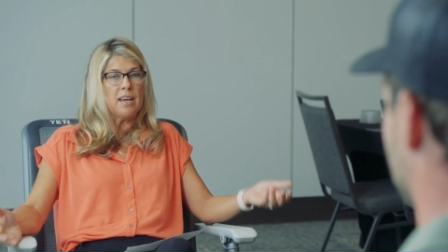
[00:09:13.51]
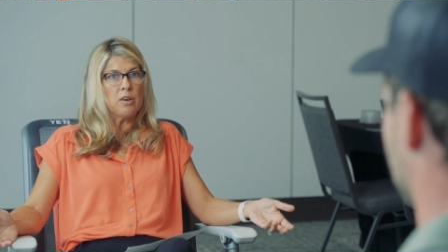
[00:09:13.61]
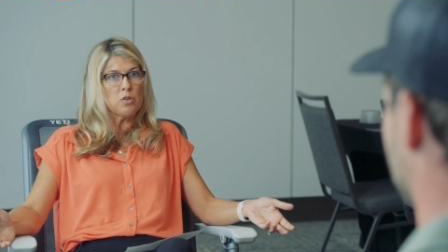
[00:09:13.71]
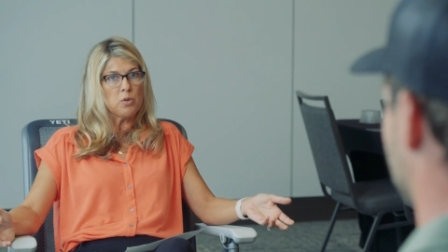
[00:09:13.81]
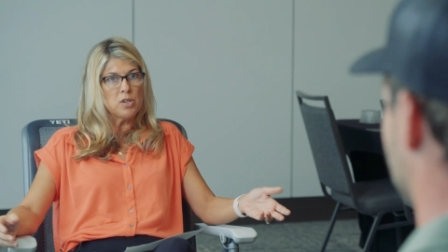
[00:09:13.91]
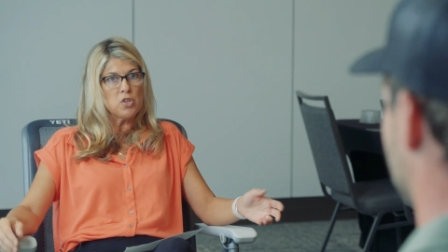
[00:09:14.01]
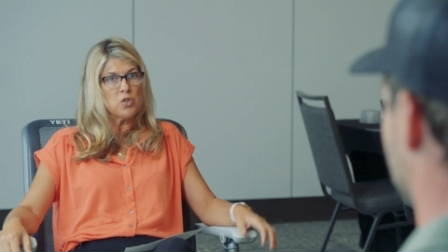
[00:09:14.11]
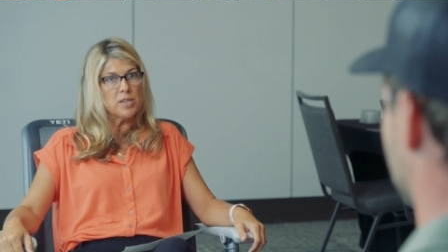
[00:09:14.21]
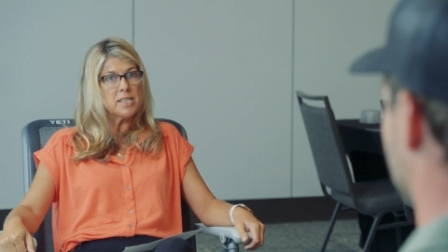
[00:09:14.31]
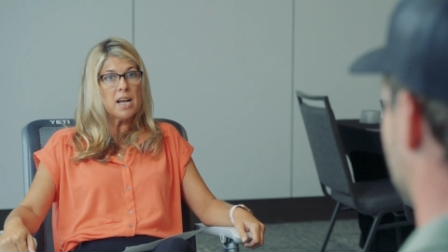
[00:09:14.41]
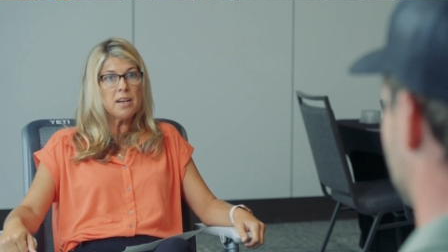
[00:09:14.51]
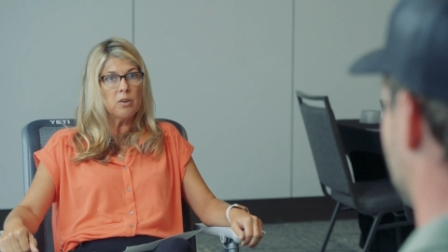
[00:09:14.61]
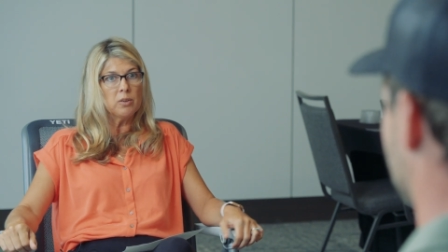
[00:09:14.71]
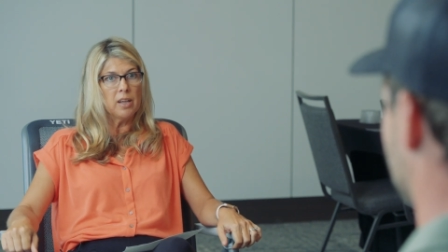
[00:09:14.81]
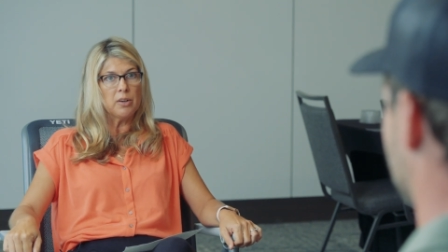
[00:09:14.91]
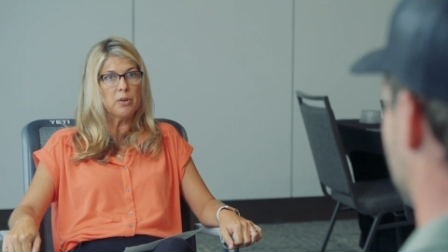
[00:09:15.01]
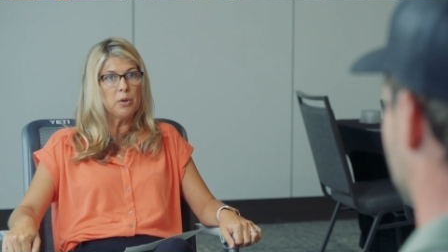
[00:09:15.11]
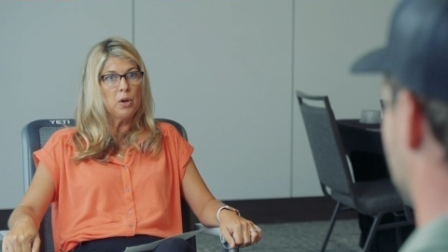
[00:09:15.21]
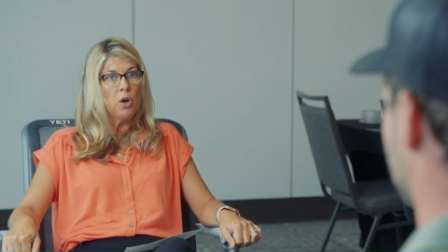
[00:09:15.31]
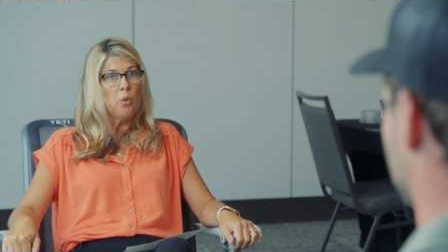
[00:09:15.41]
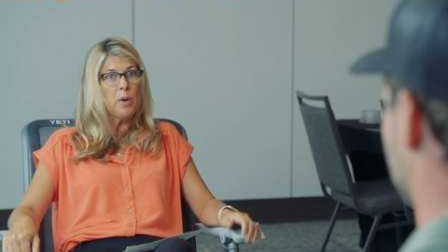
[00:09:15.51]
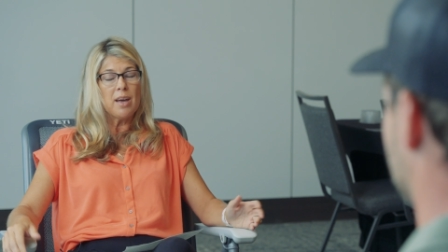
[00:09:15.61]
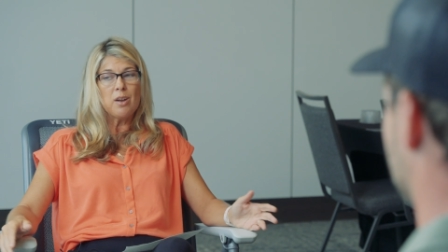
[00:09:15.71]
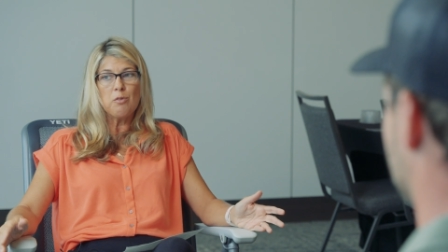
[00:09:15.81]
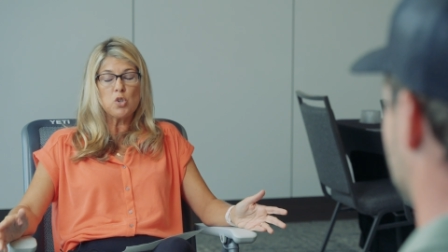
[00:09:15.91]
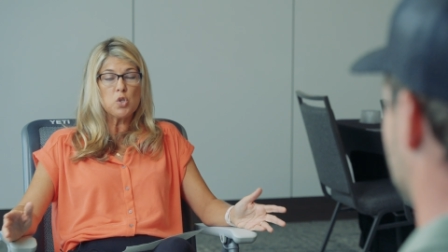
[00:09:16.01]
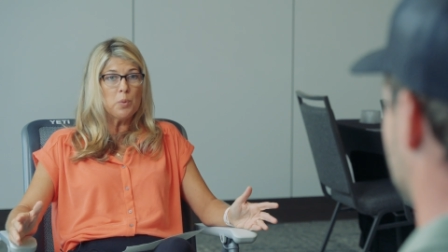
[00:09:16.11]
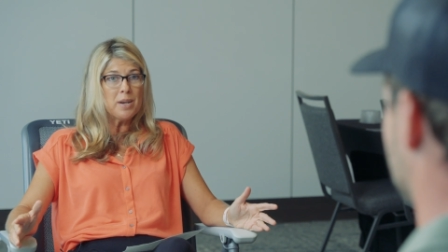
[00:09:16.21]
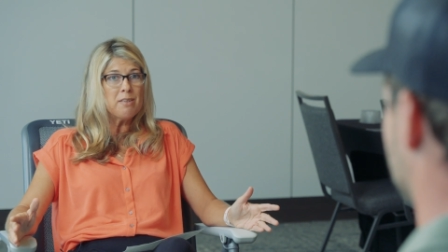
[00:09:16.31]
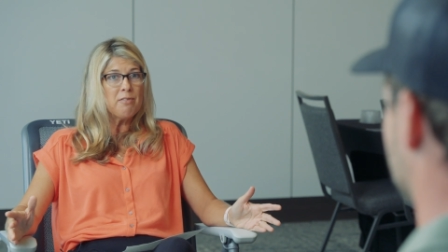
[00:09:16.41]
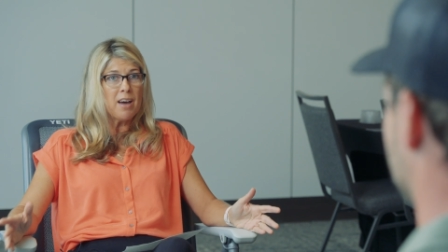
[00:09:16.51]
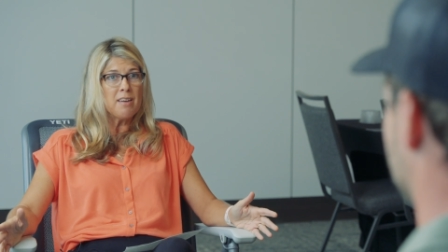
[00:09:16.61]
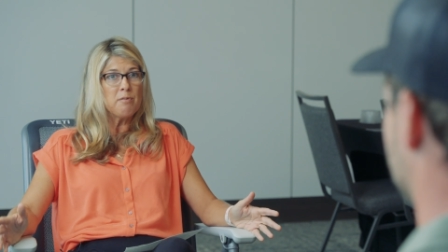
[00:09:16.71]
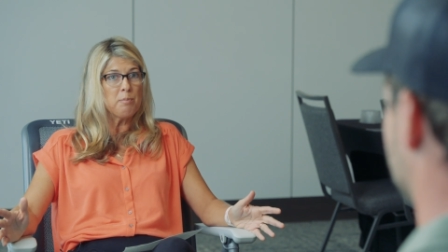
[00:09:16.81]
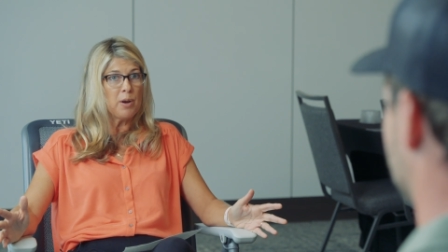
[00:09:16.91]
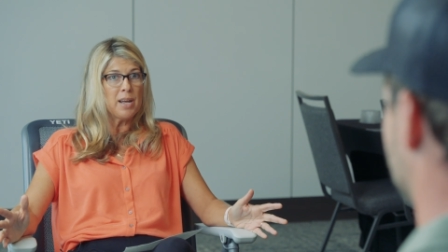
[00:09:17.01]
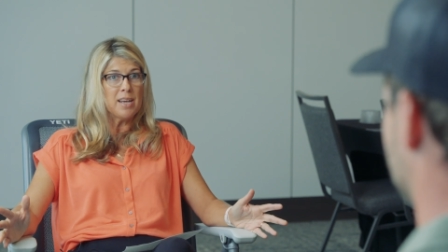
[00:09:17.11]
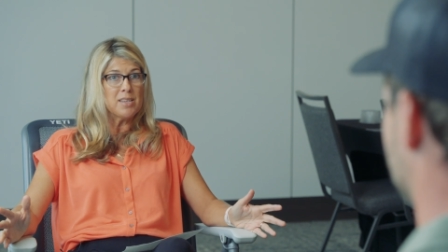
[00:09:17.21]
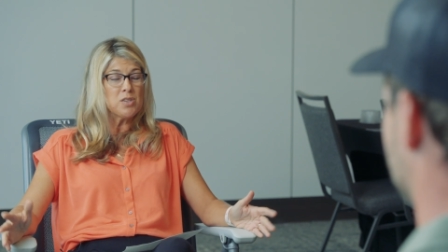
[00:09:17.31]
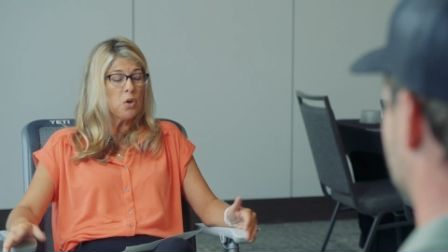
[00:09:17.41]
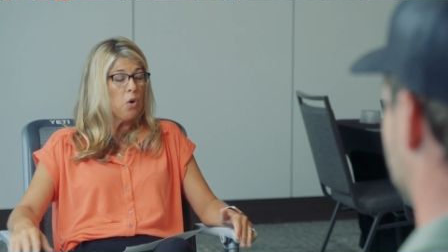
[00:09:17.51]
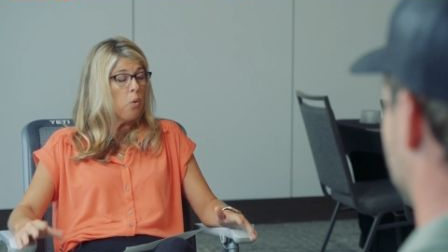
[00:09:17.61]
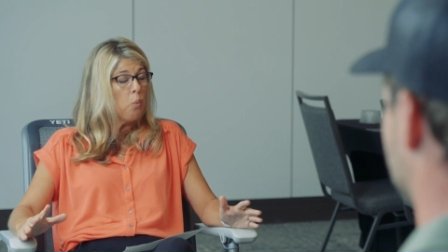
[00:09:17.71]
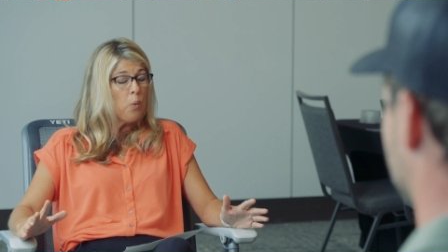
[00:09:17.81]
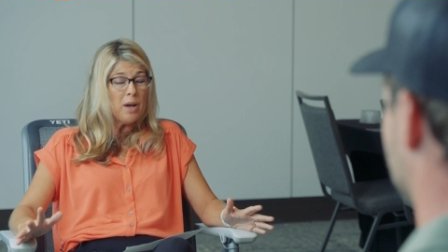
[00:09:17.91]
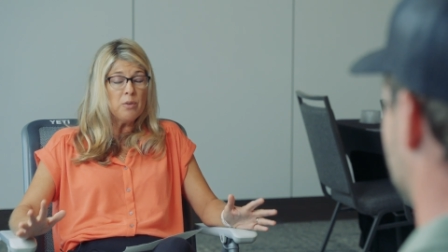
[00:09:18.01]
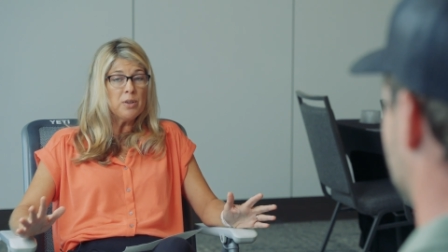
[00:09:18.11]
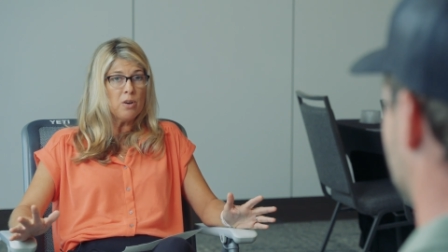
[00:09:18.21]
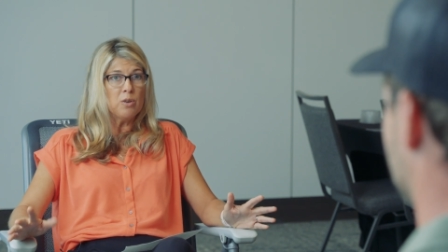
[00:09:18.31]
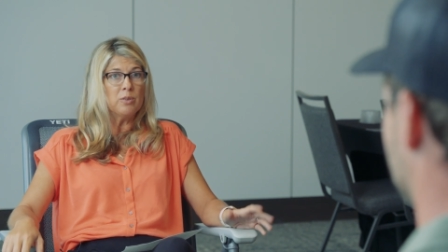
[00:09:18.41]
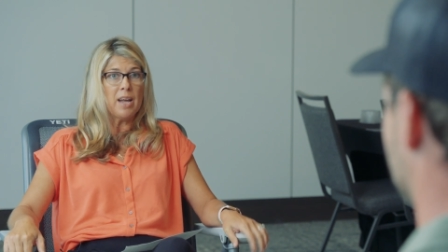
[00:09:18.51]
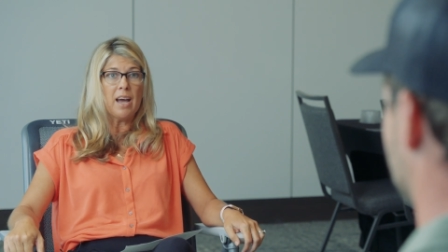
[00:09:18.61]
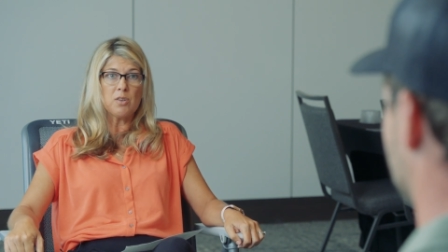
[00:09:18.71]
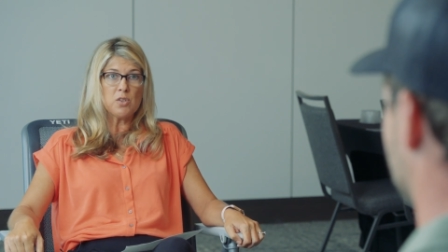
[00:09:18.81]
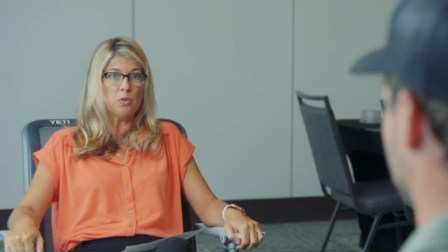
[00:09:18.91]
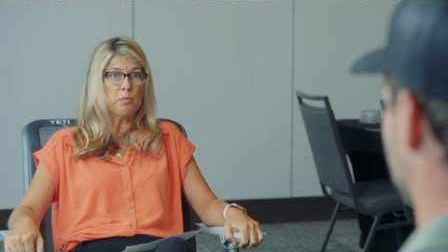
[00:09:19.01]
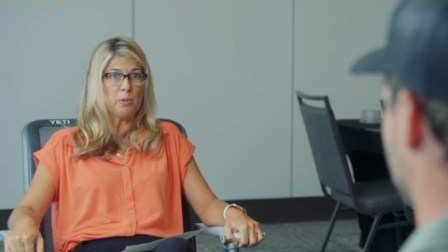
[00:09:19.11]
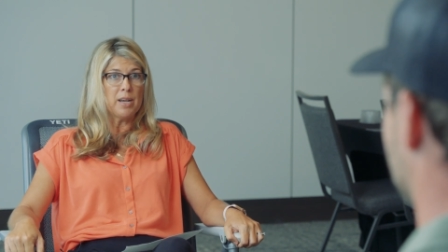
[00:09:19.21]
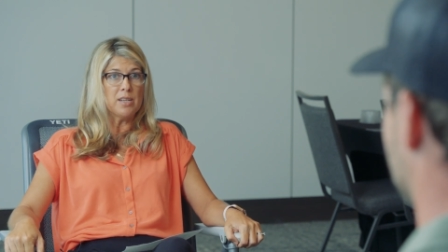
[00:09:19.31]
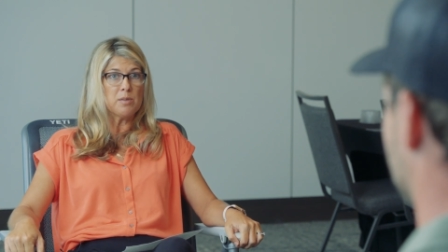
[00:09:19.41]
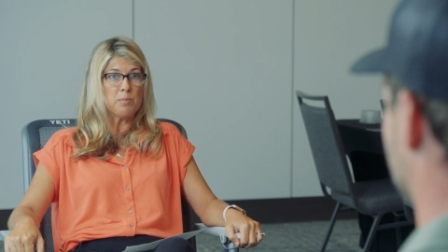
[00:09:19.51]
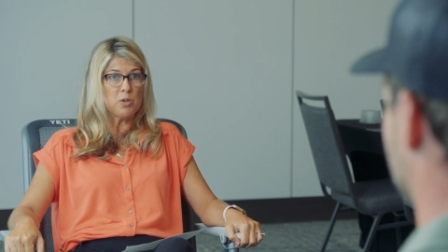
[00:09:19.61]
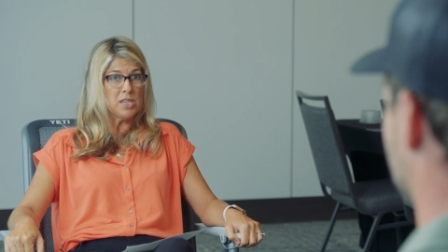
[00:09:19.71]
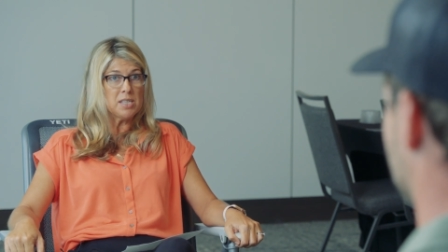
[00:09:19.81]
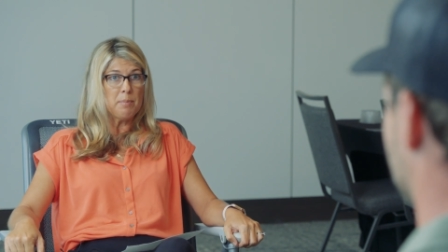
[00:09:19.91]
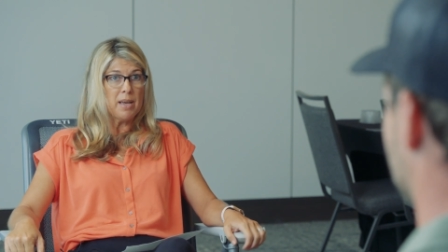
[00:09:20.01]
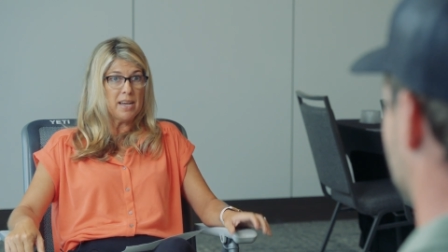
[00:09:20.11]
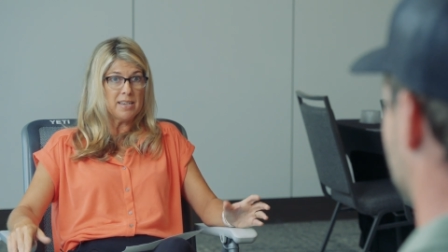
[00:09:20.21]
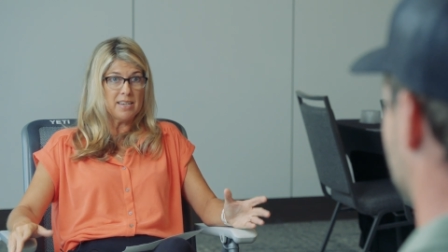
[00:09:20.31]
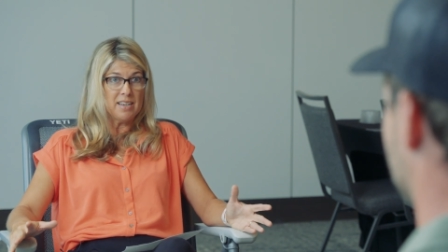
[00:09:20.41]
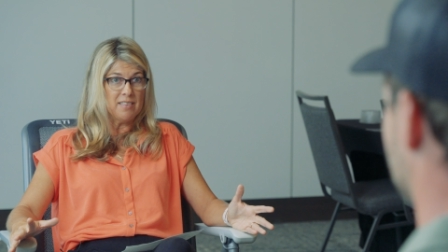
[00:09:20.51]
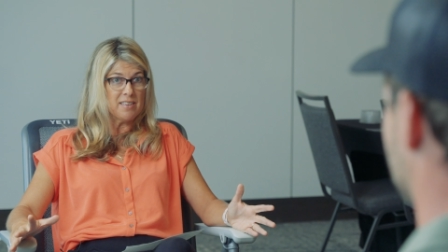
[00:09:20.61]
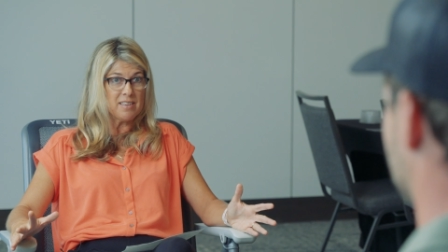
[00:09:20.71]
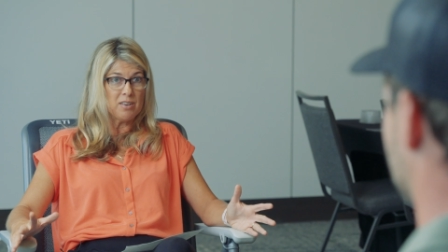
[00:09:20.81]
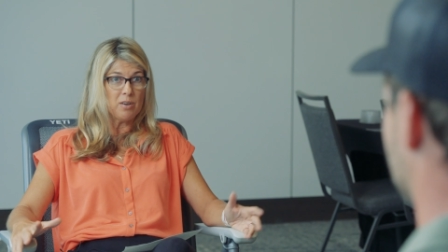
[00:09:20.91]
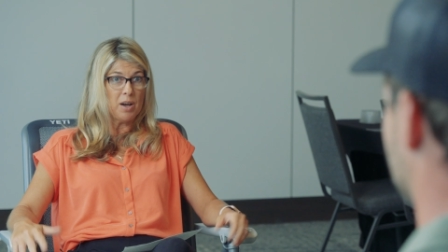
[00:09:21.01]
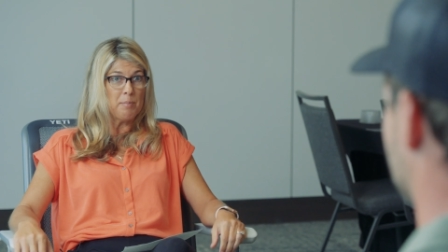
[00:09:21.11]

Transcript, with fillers: outdoor industry sign-on letter. We had over 25 brands, well-known household brands participate in this letter.